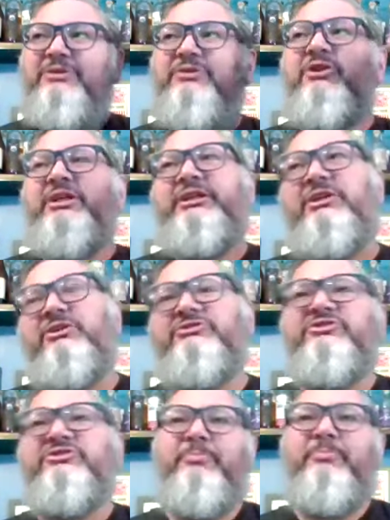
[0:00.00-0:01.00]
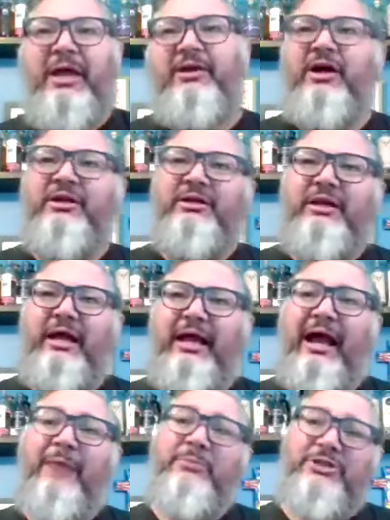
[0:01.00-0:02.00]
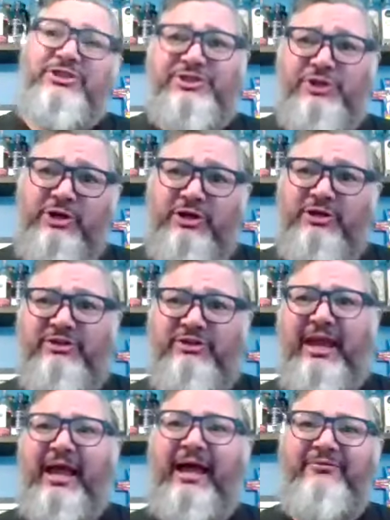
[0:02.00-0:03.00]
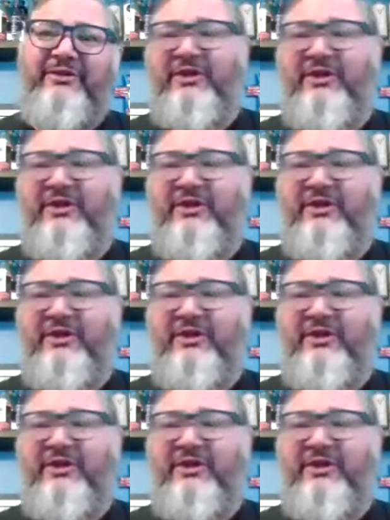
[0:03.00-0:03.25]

Liqueurs depend on how much sugar they have in